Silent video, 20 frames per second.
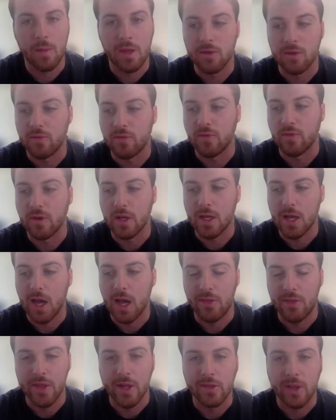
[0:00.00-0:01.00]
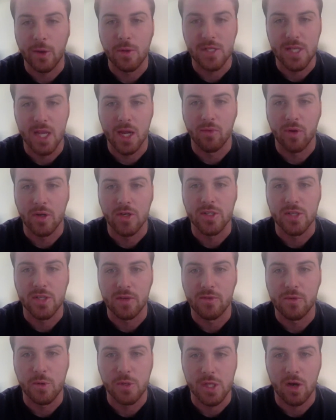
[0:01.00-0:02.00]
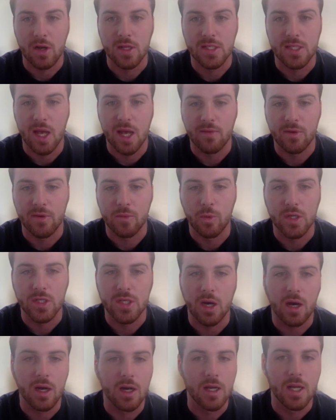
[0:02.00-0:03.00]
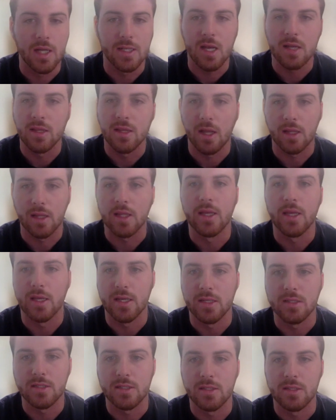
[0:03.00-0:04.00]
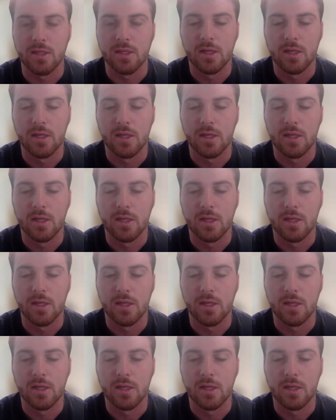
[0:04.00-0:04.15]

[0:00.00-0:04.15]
if I think they would take Richardson if he was there at 7, which it's unlikely he is.